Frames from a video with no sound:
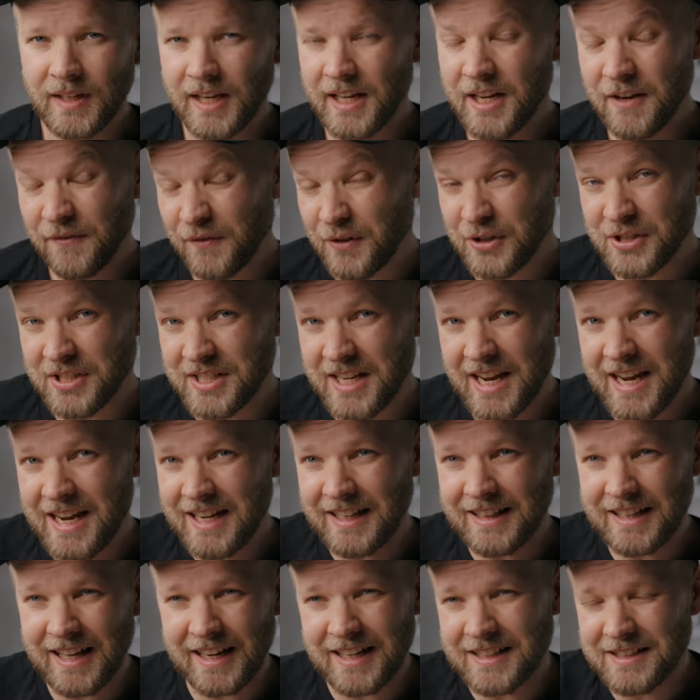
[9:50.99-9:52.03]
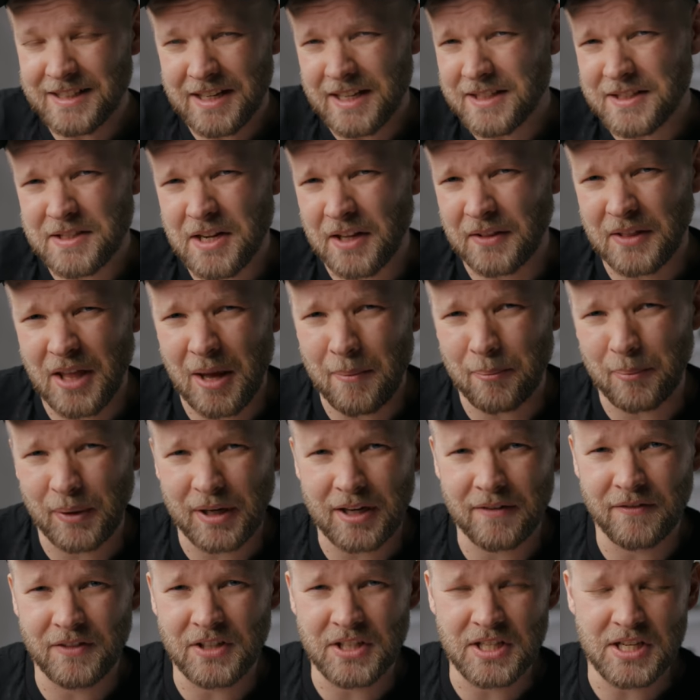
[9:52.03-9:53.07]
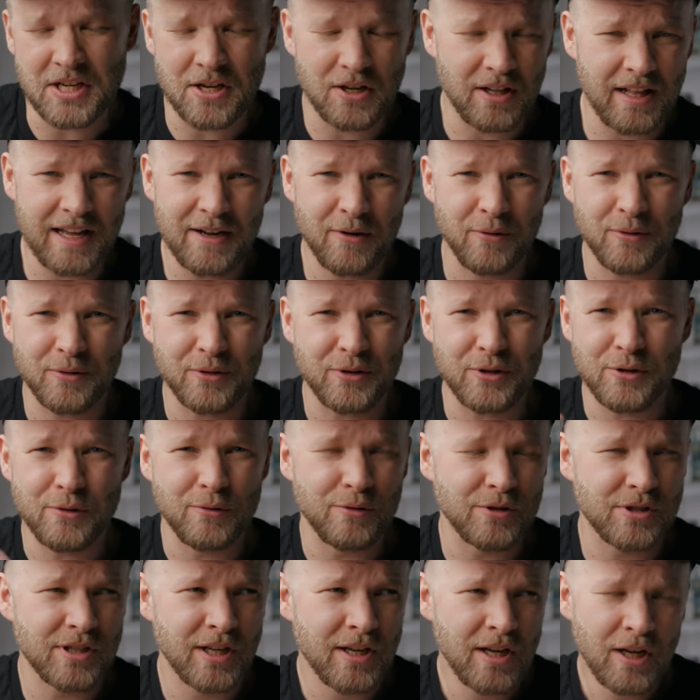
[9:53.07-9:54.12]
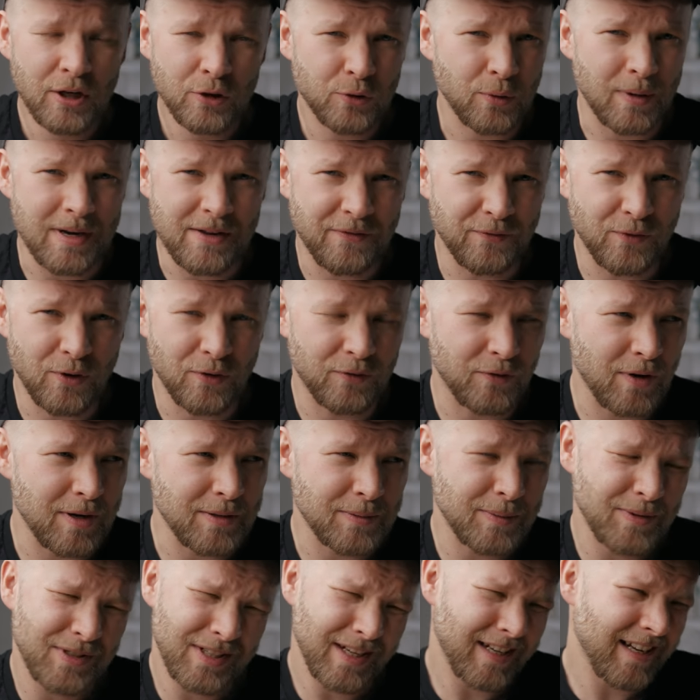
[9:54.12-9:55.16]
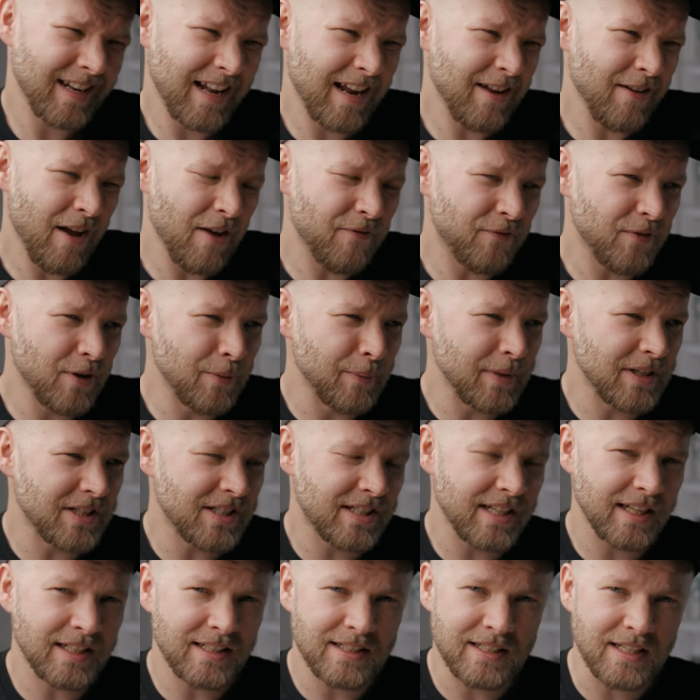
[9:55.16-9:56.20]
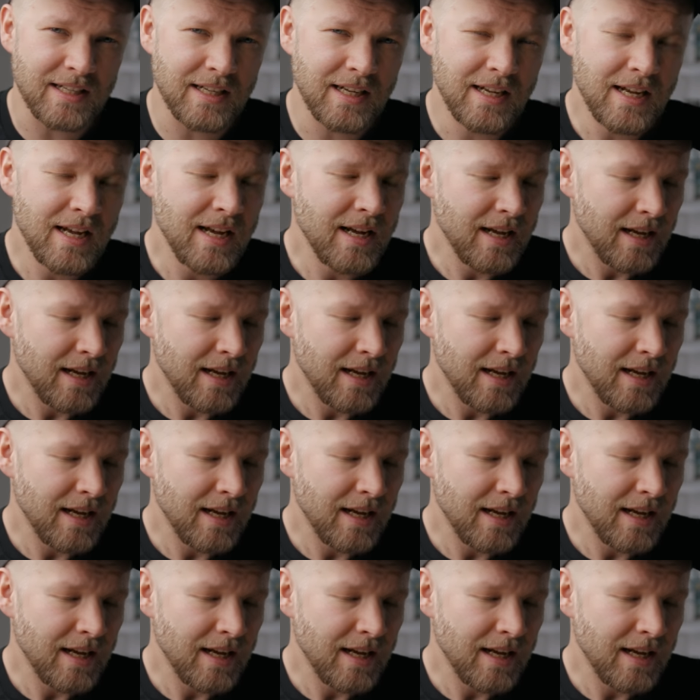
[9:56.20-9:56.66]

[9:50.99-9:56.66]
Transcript: And if you're saying that it's, it's not that big of a deal, I don't use 24 frames per second, I, I film in 60,